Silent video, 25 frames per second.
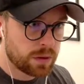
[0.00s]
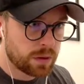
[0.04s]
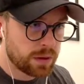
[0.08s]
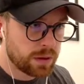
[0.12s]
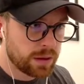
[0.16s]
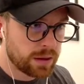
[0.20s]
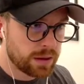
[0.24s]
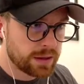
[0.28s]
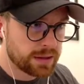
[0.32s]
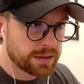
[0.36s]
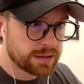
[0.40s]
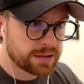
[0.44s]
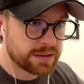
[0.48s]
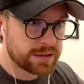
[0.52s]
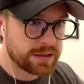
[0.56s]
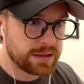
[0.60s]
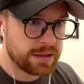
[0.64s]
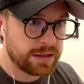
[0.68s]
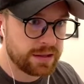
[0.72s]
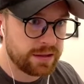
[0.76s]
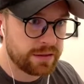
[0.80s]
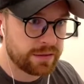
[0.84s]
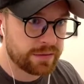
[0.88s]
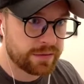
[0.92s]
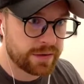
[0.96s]
Let's
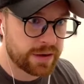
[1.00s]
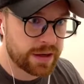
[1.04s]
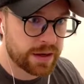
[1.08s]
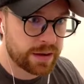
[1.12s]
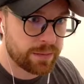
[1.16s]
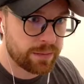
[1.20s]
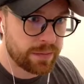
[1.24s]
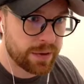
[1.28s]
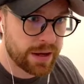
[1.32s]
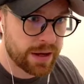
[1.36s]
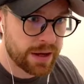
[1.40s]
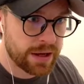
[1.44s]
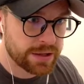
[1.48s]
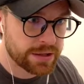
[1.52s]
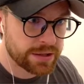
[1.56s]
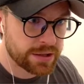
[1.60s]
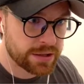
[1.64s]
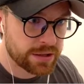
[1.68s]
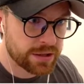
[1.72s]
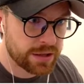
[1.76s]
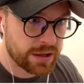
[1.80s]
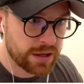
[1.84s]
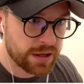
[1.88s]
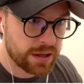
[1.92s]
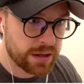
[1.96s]
see if I'm
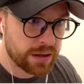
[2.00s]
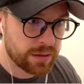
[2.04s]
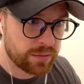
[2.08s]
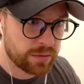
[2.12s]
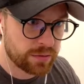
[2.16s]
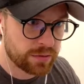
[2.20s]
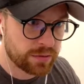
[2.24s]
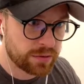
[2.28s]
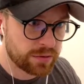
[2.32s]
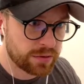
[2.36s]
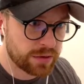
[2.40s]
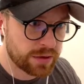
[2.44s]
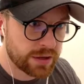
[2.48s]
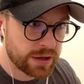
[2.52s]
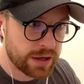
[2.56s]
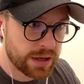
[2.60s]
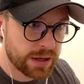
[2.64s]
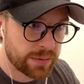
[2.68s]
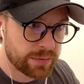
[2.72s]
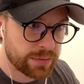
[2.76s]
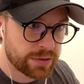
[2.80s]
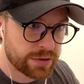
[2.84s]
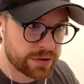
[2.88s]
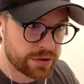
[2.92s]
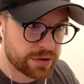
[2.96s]
actually able to
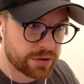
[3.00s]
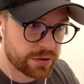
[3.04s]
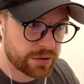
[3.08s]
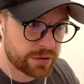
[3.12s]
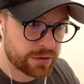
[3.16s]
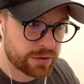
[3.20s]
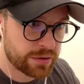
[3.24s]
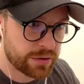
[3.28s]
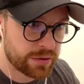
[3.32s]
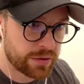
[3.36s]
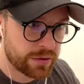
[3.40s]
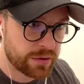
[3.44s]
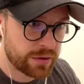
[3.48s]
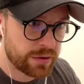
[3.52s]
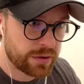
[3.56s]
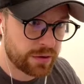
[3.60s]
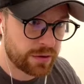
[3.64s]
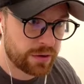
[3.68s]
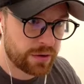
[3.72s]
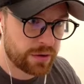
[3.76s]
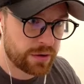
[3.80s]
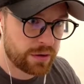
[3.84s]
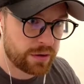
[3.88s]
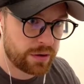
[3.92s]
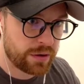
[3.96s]
capture
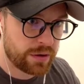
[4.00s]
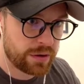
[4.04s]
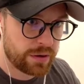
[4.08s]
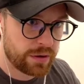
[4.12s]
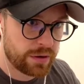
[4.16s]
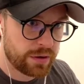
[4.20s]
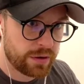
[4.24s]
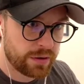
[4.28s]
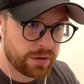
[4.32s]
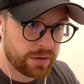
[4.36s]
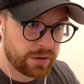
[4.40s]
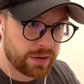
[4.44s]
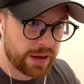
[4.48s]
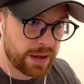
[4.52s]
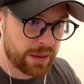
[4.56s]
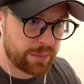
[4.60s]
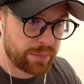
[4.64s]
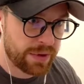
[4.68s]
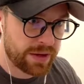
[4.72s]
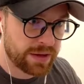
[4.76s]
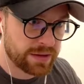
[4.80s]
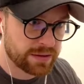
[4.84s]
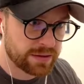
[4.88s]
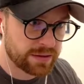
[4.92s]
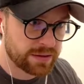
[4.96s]
that
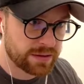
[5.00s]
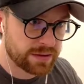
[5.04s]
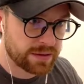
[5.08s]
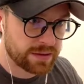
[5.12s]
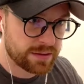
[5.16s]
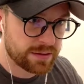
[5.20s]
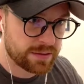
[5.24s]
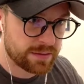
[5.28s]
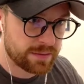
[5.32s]
peasant.